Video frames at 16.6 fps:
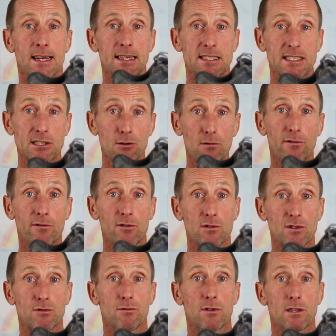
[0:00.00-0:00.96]
It still
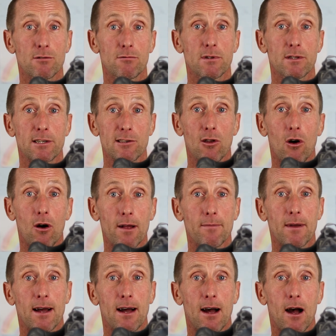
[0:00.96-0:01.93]
feels really
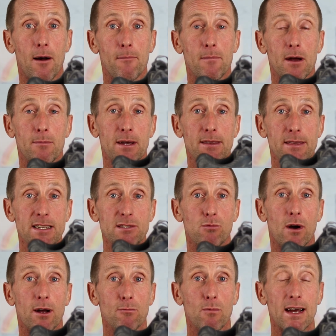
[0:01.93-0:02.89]
light. I mean,
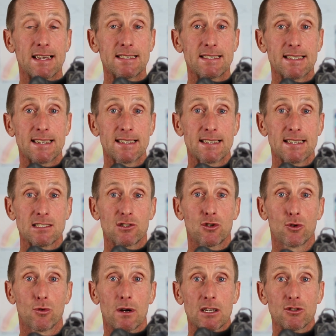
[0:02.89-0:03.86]
this one weighs in at
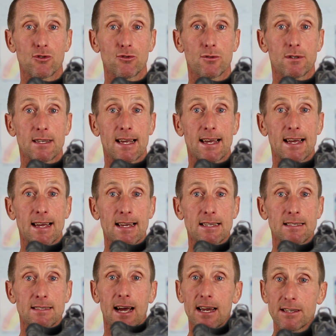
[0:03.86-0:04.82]

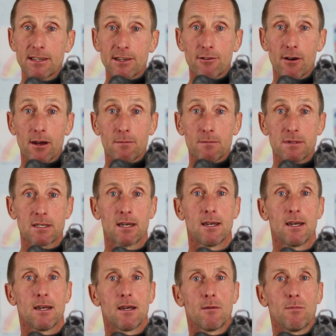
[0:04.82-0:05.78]
280 grams.
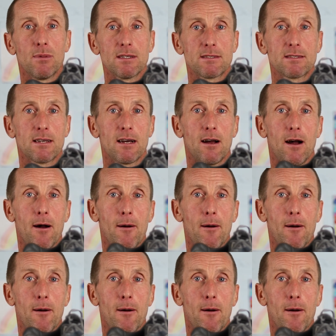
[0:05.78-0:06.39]
But